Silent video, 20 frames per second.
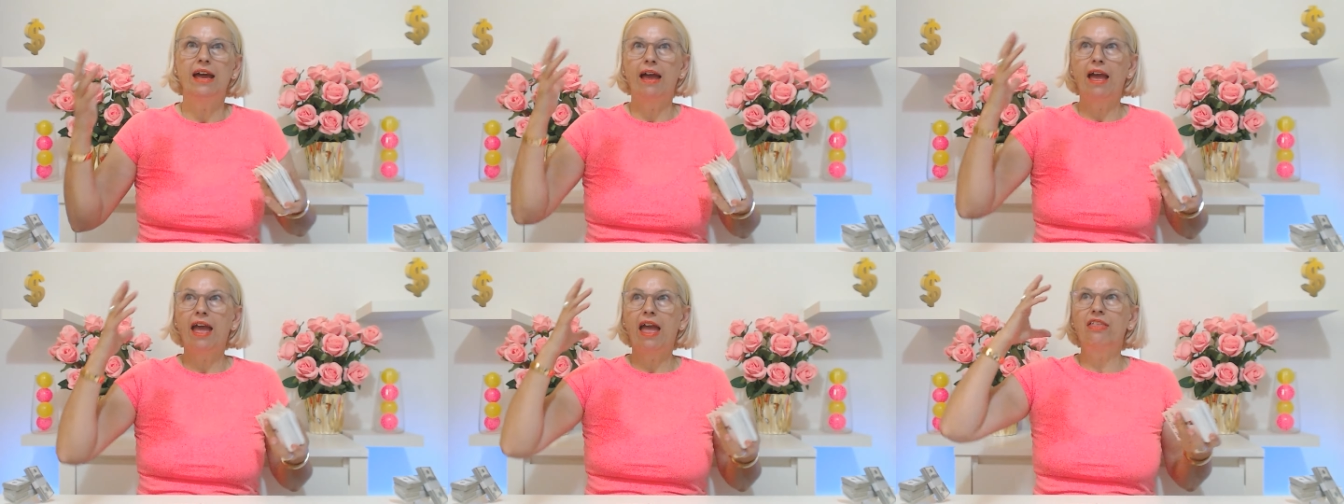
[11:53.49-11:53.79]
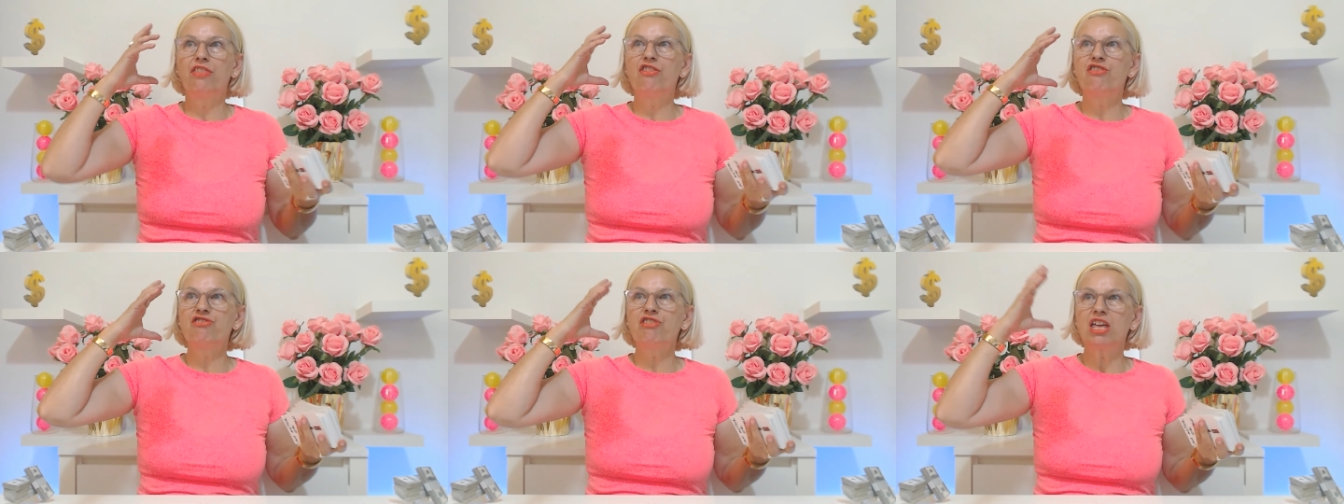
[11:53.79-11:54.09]

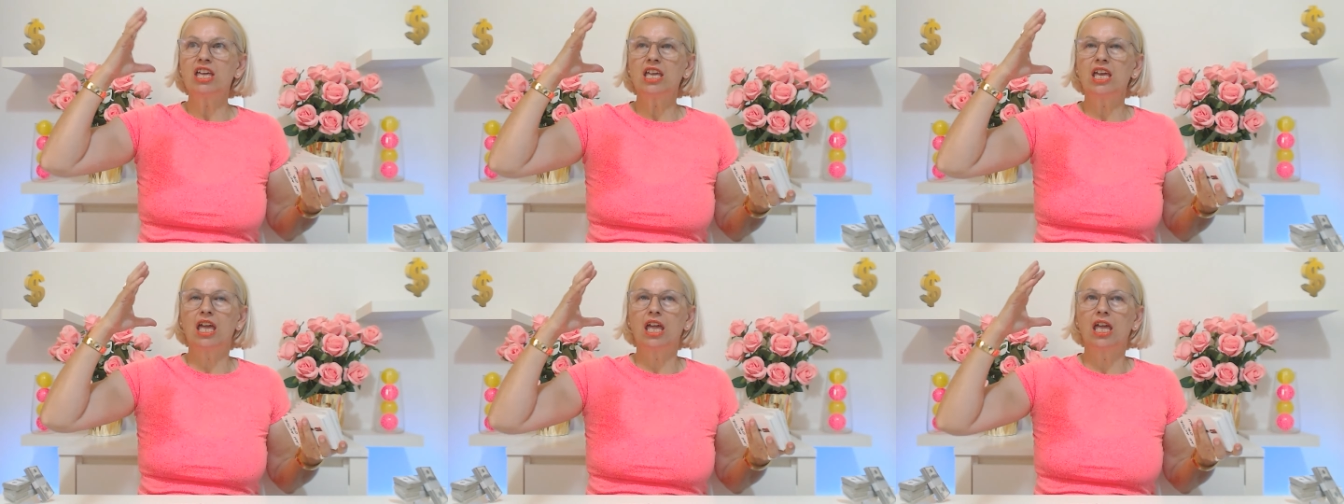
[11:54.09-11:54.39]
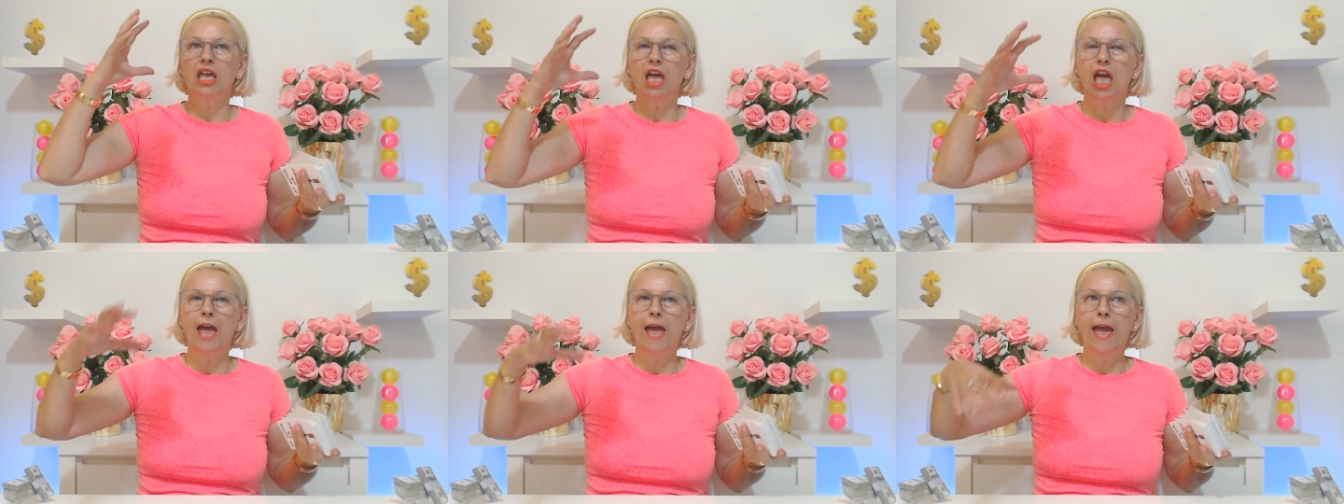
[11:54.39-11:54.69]
and
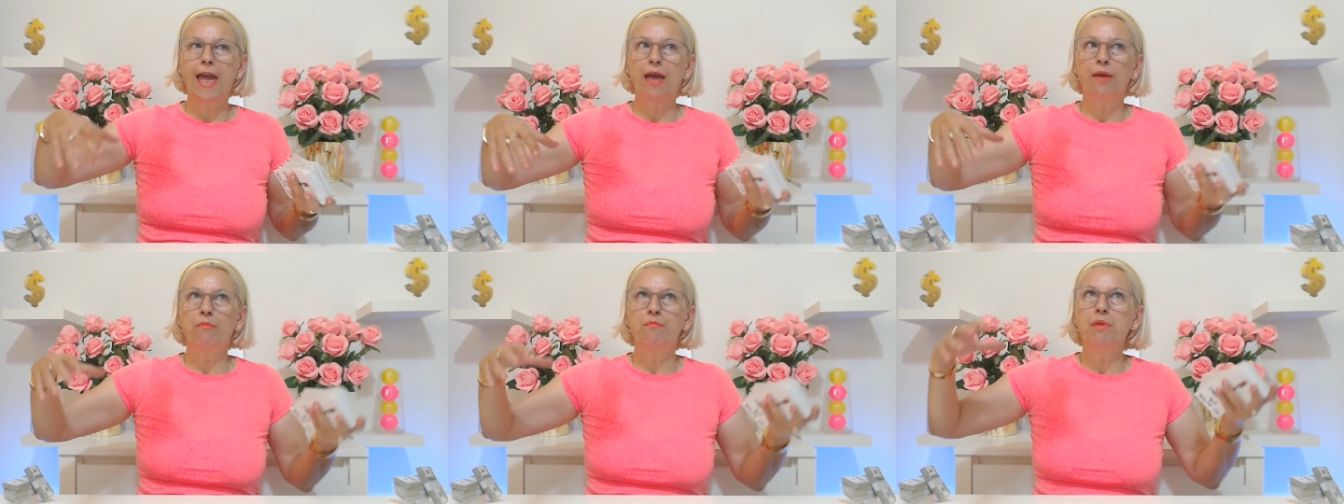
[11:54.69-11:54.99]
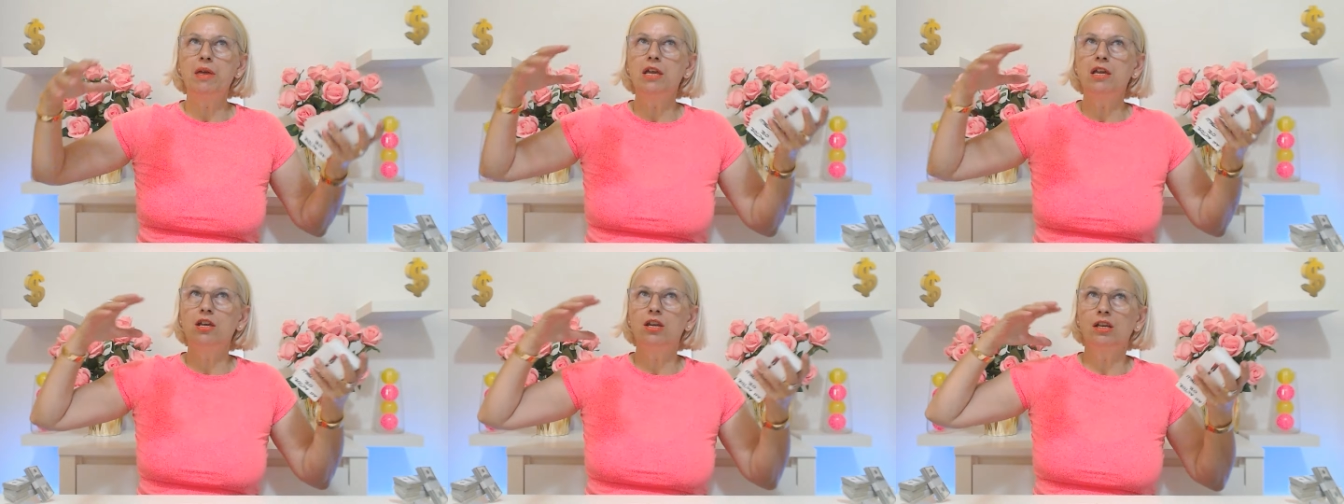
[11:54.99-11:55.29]
thinking and
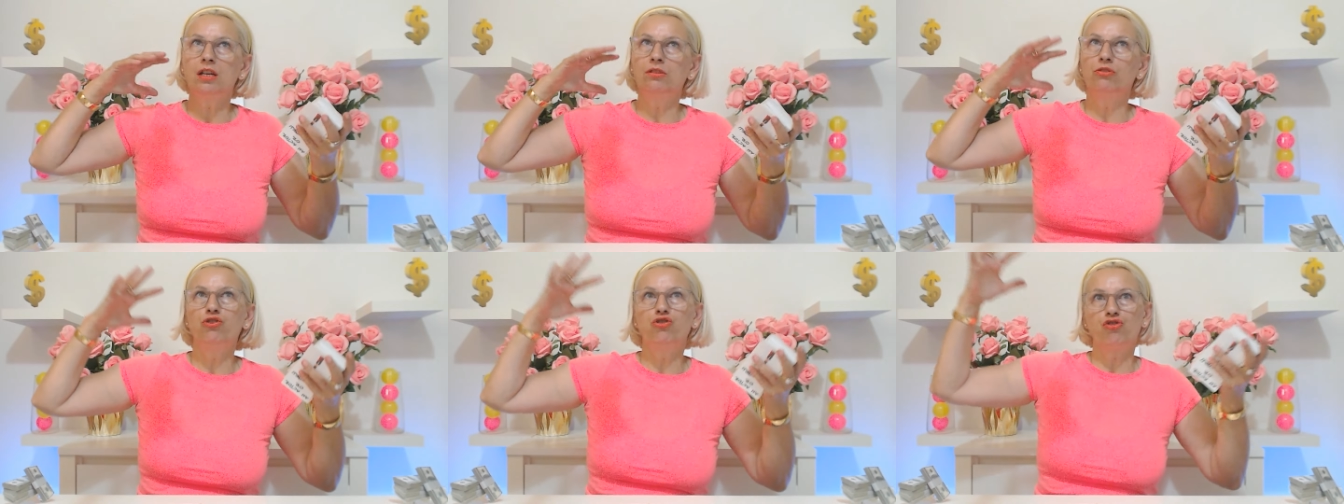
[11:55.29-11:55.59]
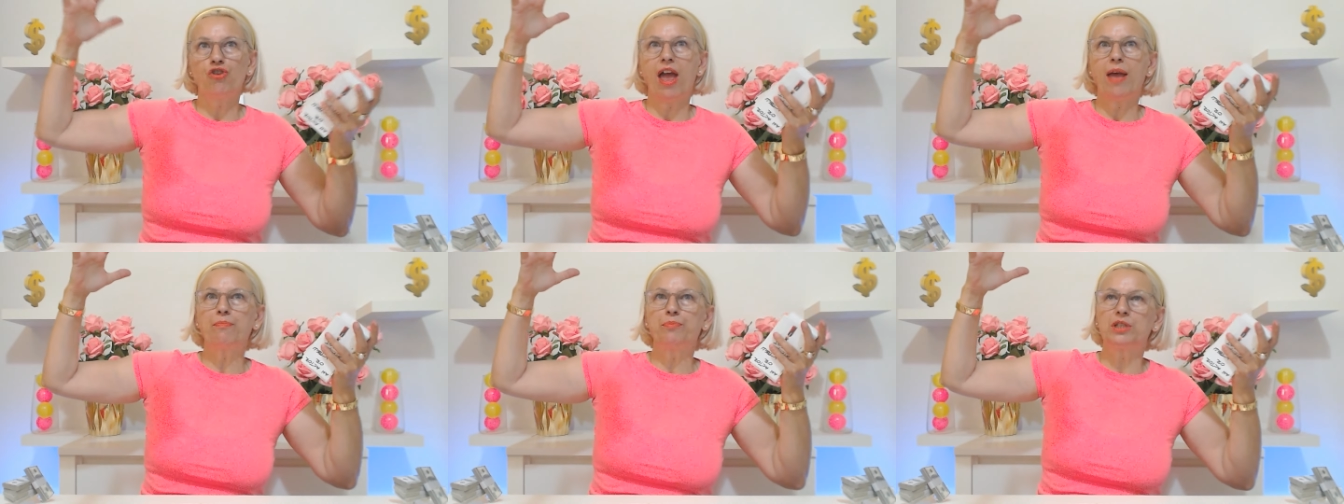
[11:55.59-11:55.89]
being you know
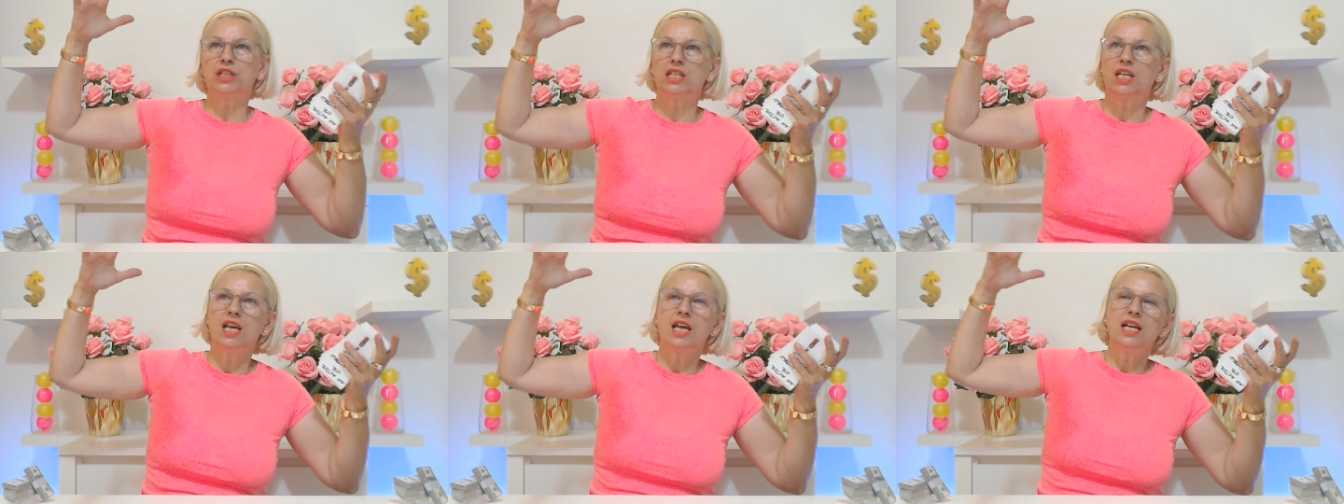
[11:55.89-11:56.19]
trapped,